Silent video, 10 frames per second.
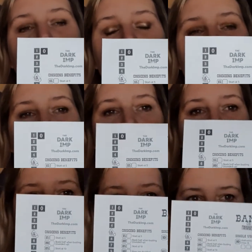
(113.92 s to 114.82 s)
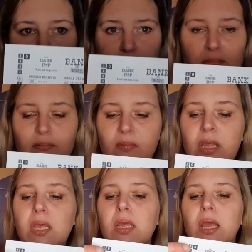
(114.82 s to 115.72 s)
paper.
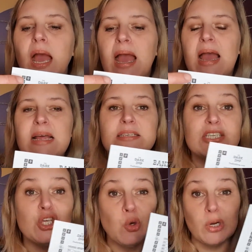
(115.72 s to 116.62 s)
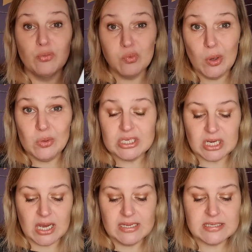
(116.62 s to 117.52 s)
And you're going to roll the
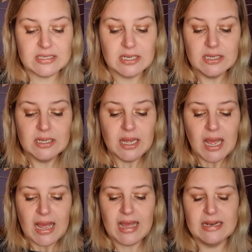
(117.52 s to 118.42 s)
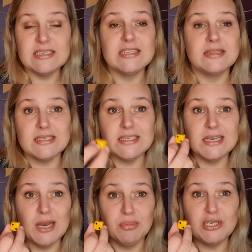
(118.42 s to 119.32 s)
dice. And this is a
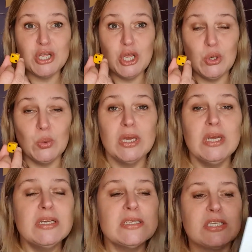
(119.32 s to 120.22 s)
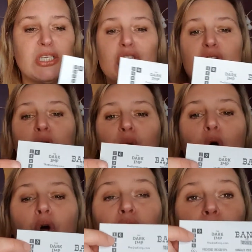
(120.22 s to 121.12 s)
number 2. So
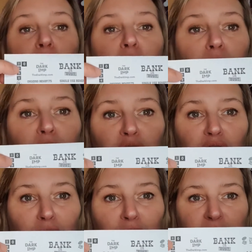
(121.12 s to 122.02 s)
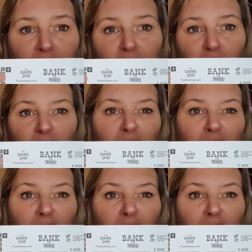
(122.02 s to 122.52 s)
on your own score sheet, you're going to